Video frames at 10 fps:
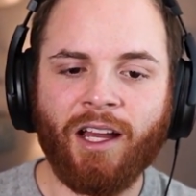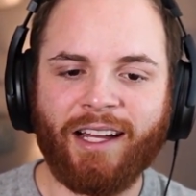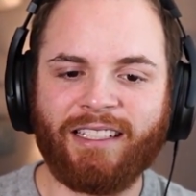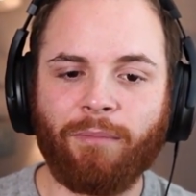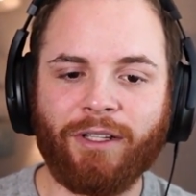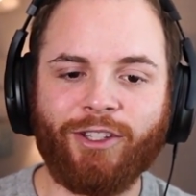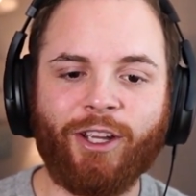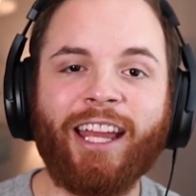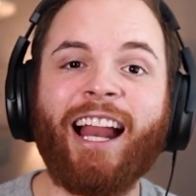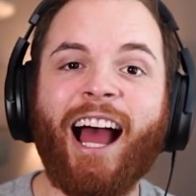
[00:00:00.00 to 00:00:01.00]
I simply
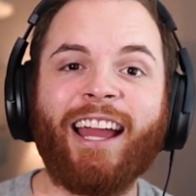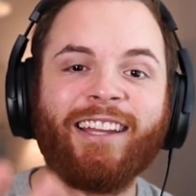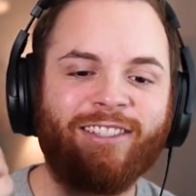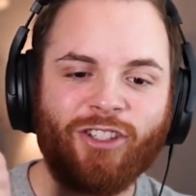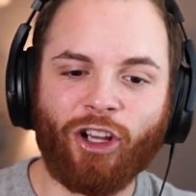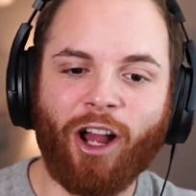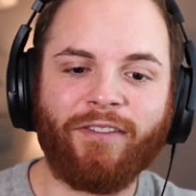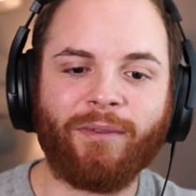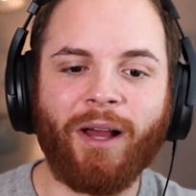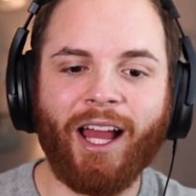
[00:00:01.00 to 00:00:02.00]
took it, I took off
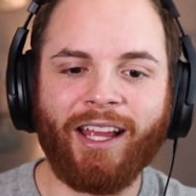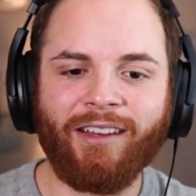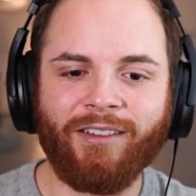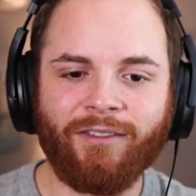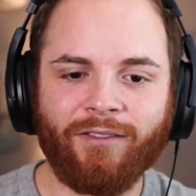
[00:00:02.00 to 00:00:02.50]
some high end,